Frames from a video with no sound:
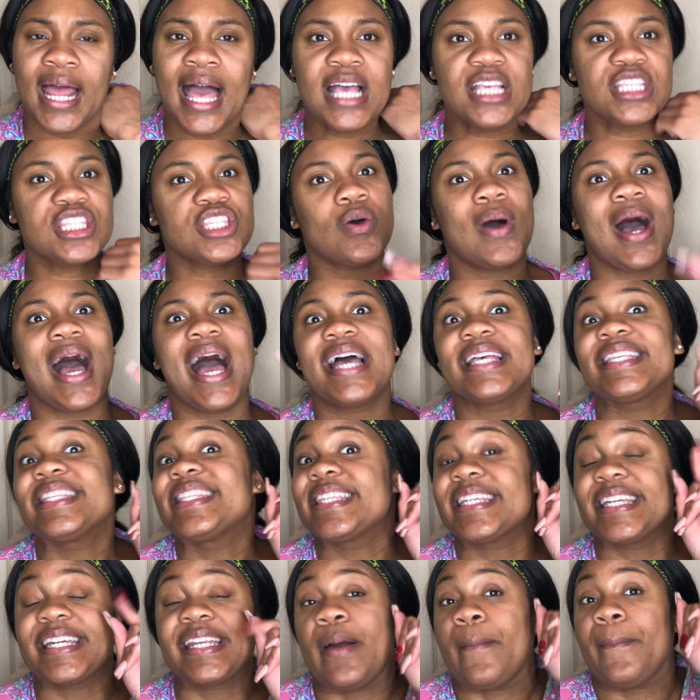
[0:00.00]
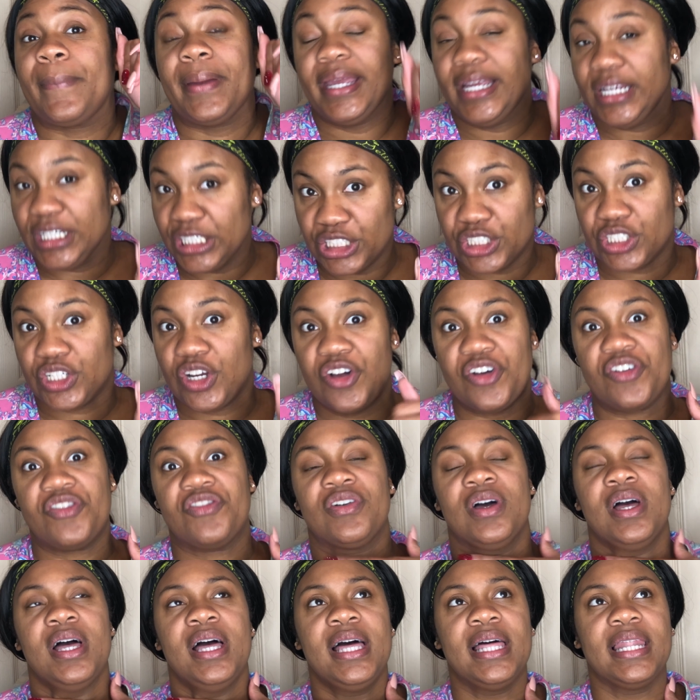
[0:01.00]
So I had seen a picture of
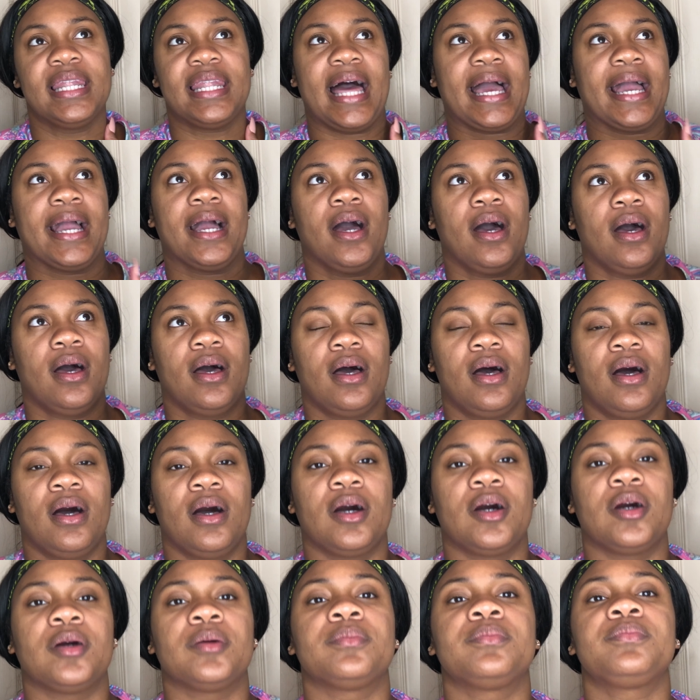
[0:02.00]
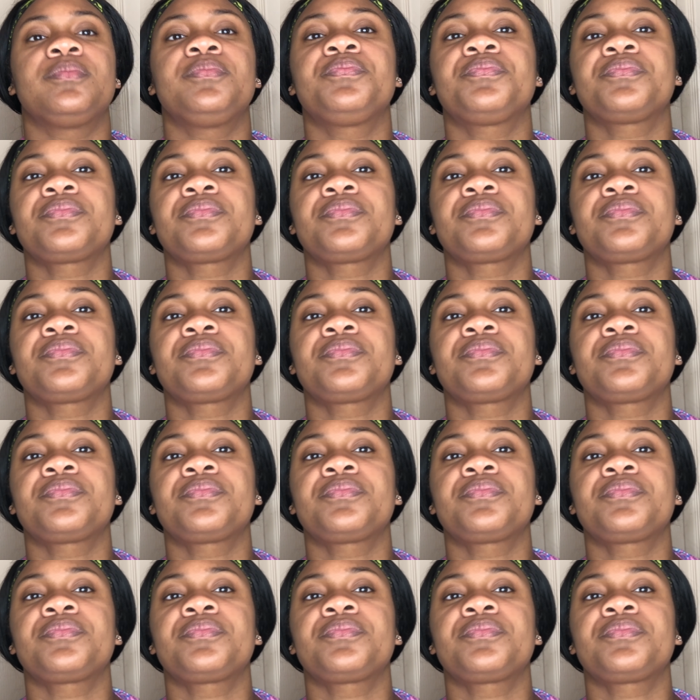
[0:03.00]
like um,